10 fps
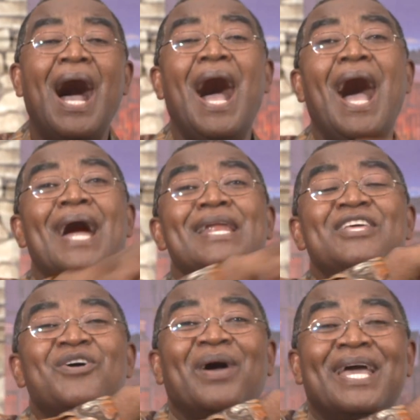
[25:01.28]
and
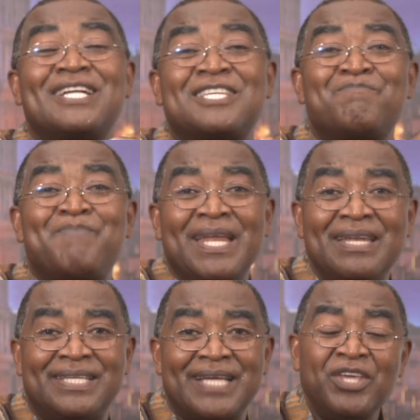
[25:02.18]
your
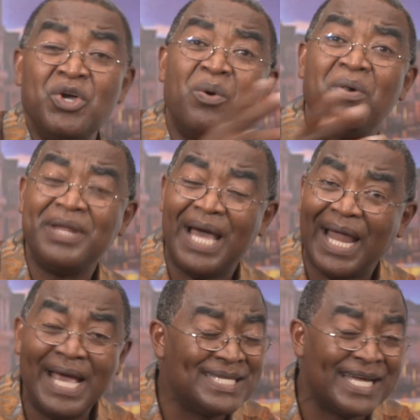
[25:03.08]
expenditure, you will
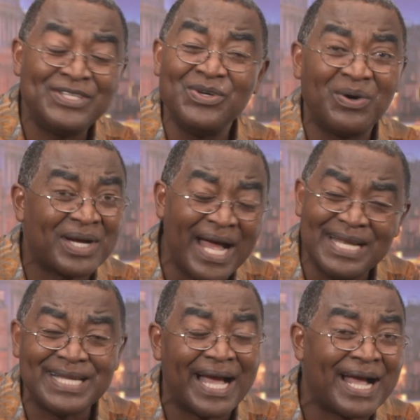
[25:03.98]
realize that you
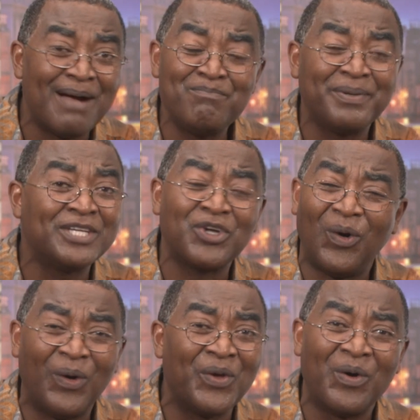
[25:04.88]
can't accomplish
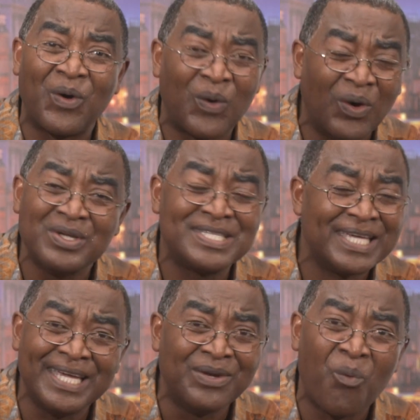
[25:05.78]
all your goals
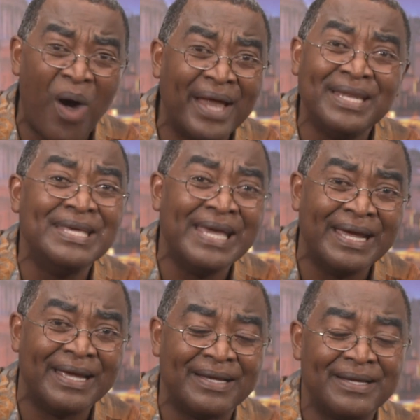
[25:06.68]
in 1
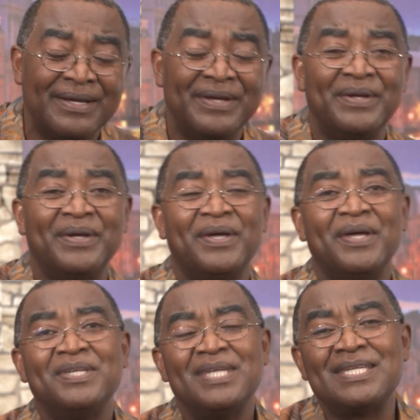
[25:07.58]
year.
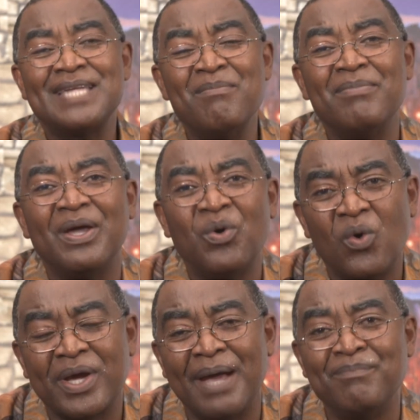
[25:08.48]
Say somebody
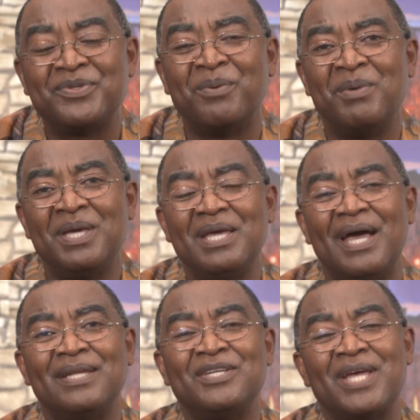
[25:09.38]
who came to me
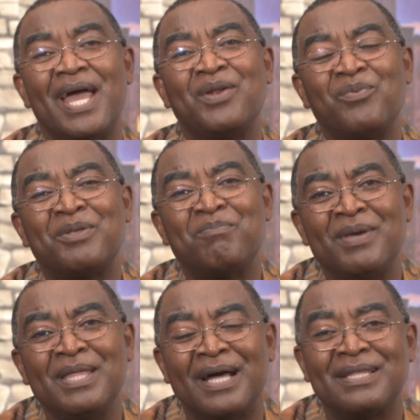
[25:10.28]
and shared with
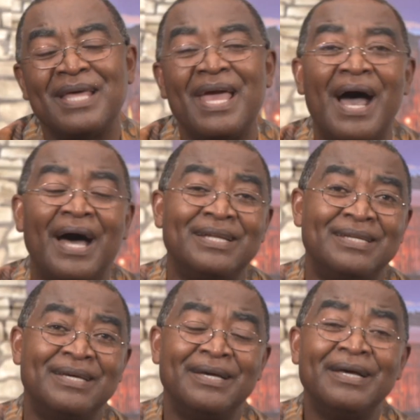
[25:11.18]
me that they had